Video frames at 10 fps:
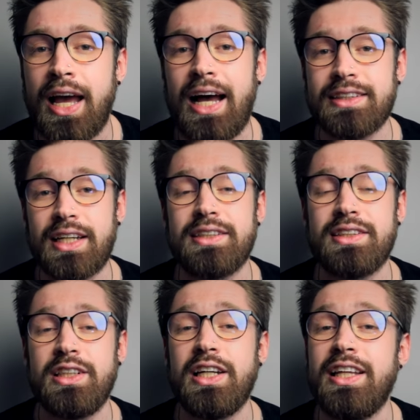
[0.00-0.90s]
As I
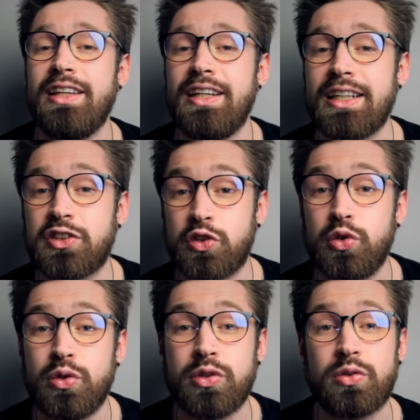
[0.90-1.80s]
see, in the next
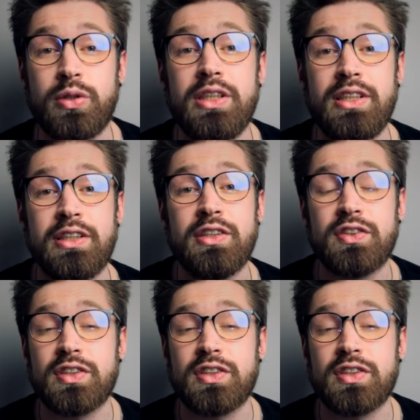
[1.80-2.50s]
two to three years,